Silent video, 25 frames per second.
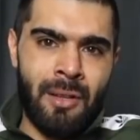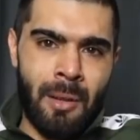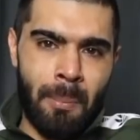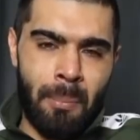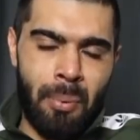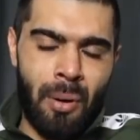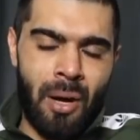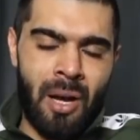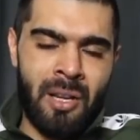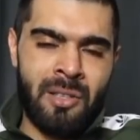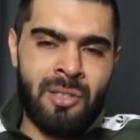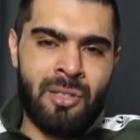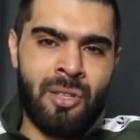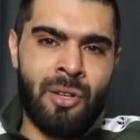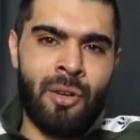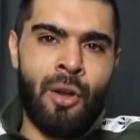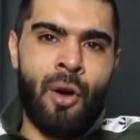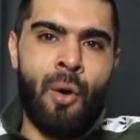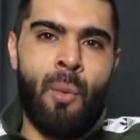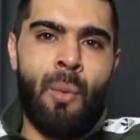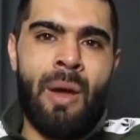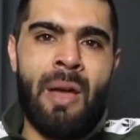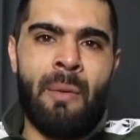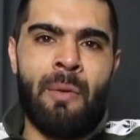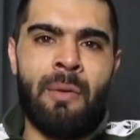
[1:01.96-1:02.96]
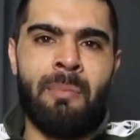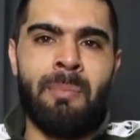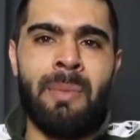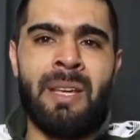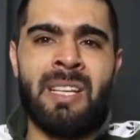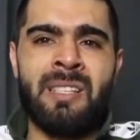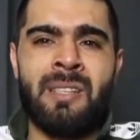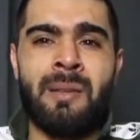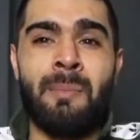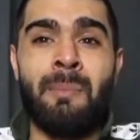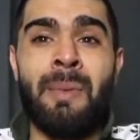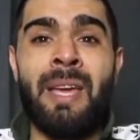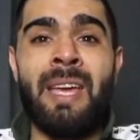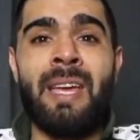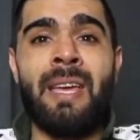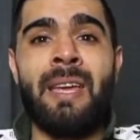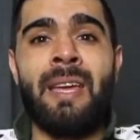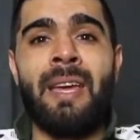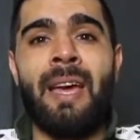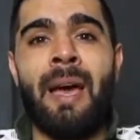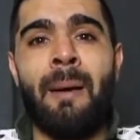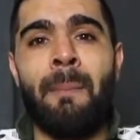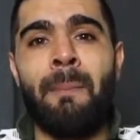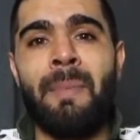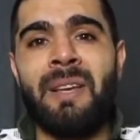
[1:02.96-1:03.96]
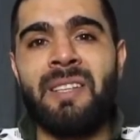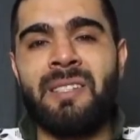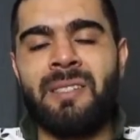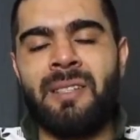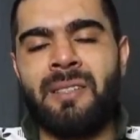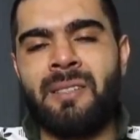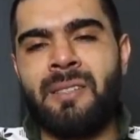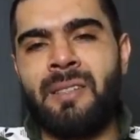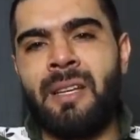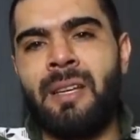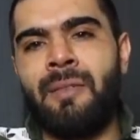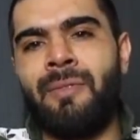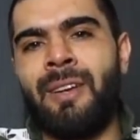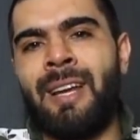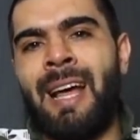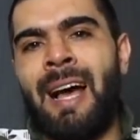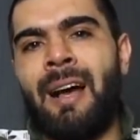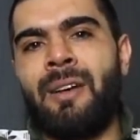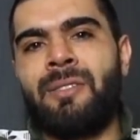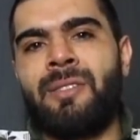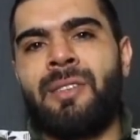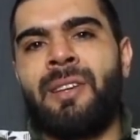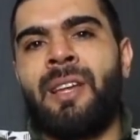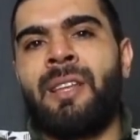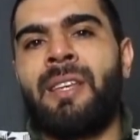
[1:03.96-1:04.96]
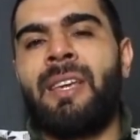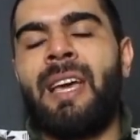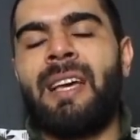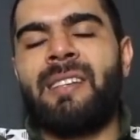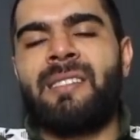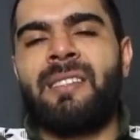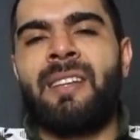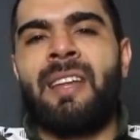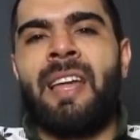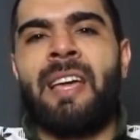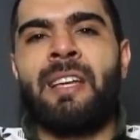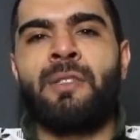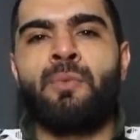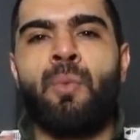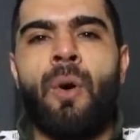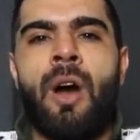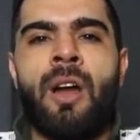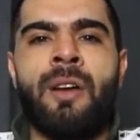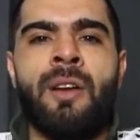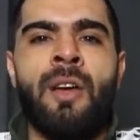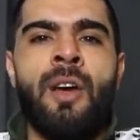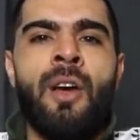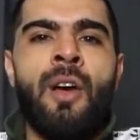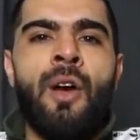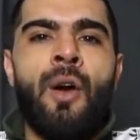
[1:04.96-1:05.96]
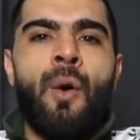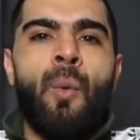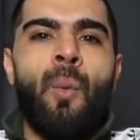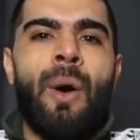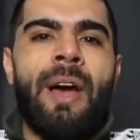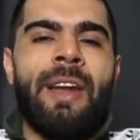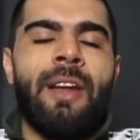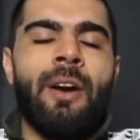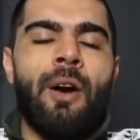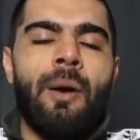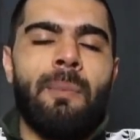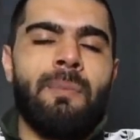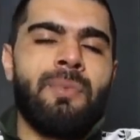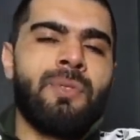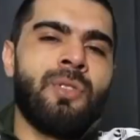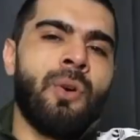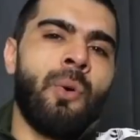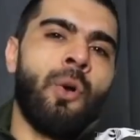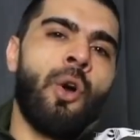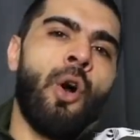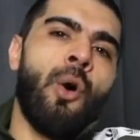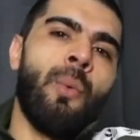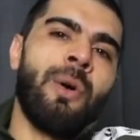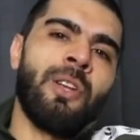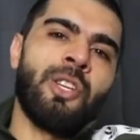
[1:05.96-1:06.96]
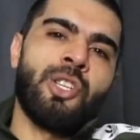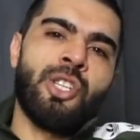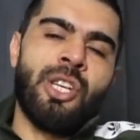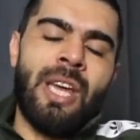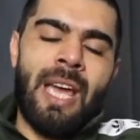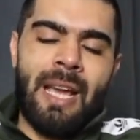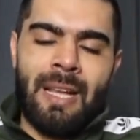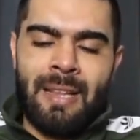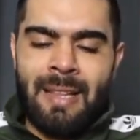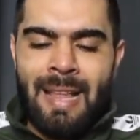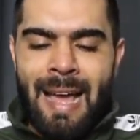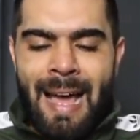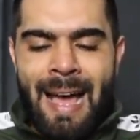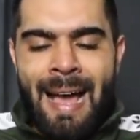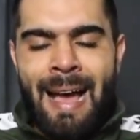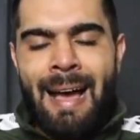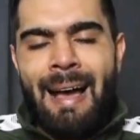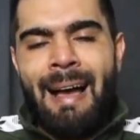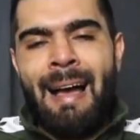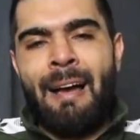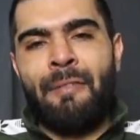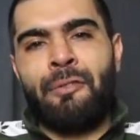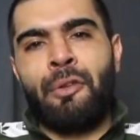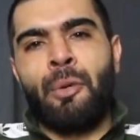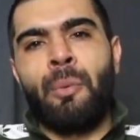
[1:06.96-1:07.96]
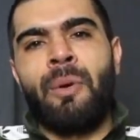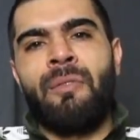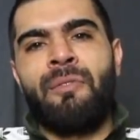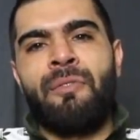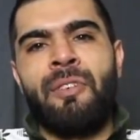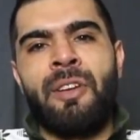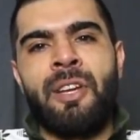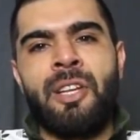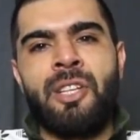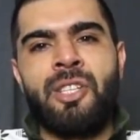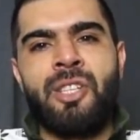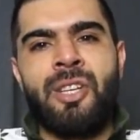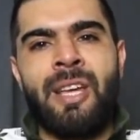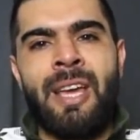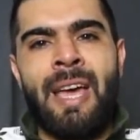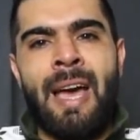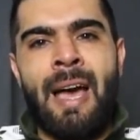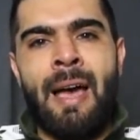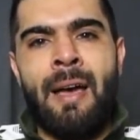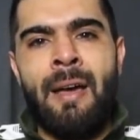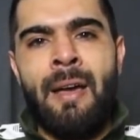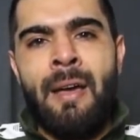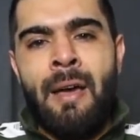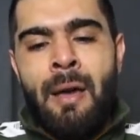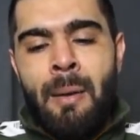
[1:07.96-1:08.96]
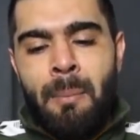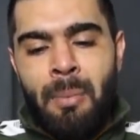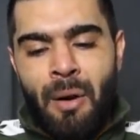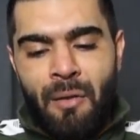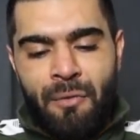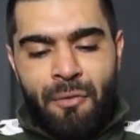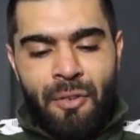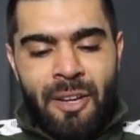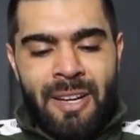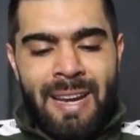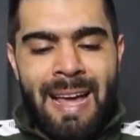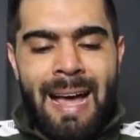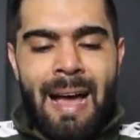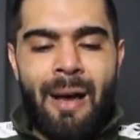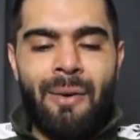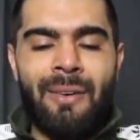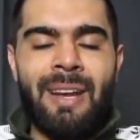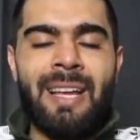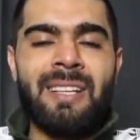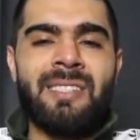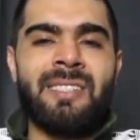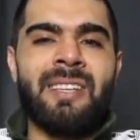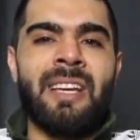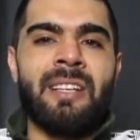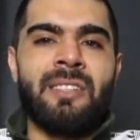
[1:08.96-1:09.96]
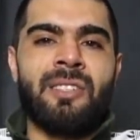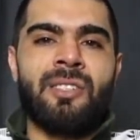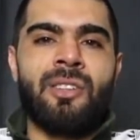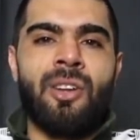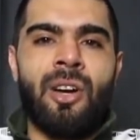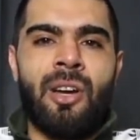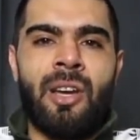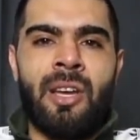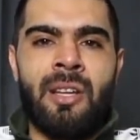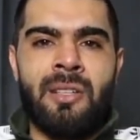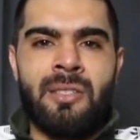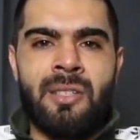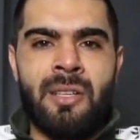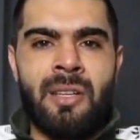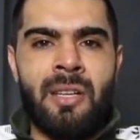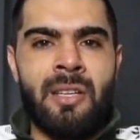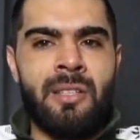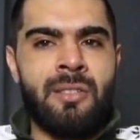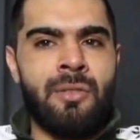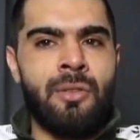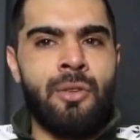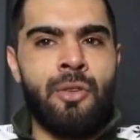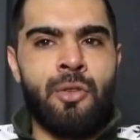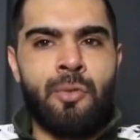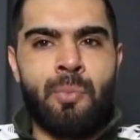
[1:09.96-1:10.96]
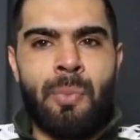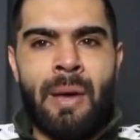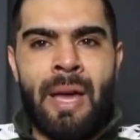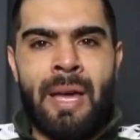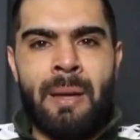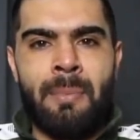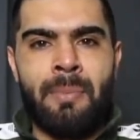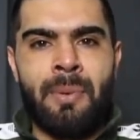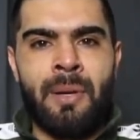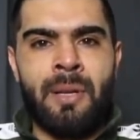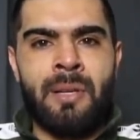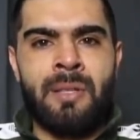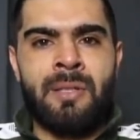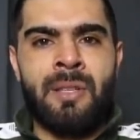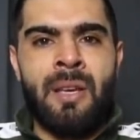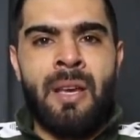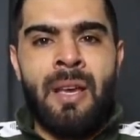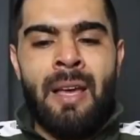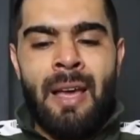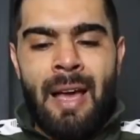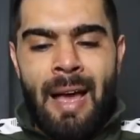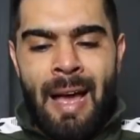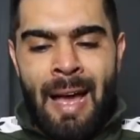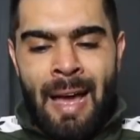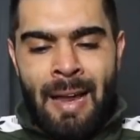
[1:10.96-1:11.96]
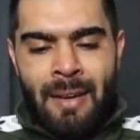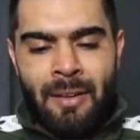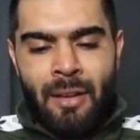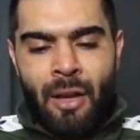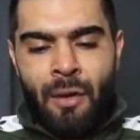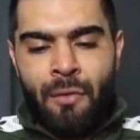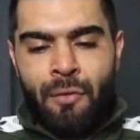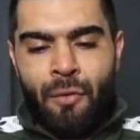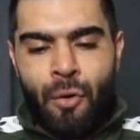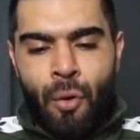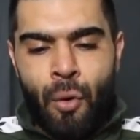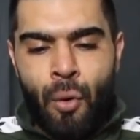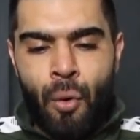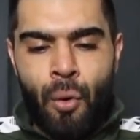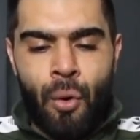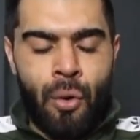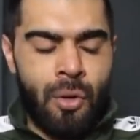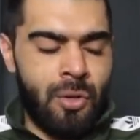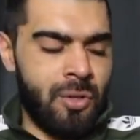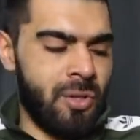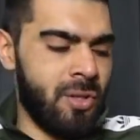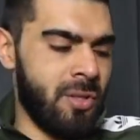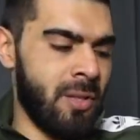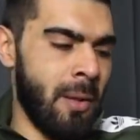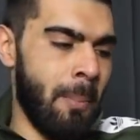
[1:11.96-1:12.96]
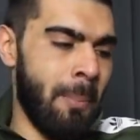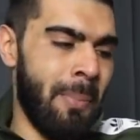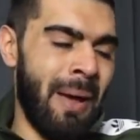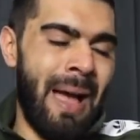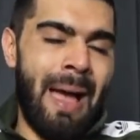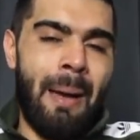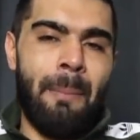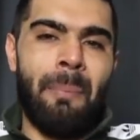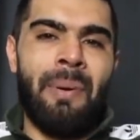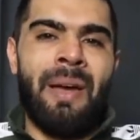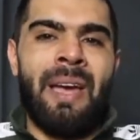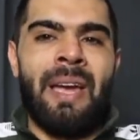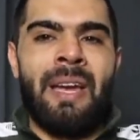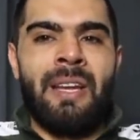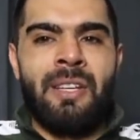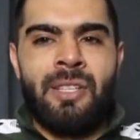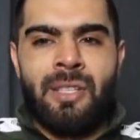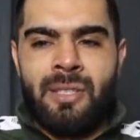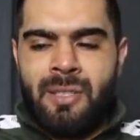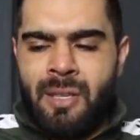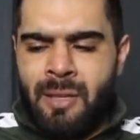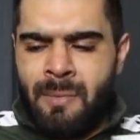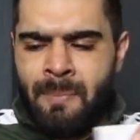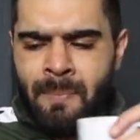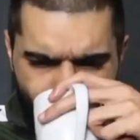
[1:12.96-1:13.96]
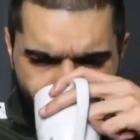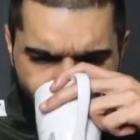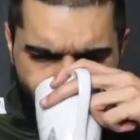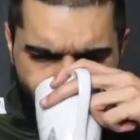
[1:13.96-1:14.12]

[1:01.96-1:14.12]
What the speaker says: the Pod to Know where we miss me and Mr. Stephen Alston. And yesterday's one went up, so go and check that out after we're finished here. But for now, let's get stuck into these newspapers and of course the back pages, and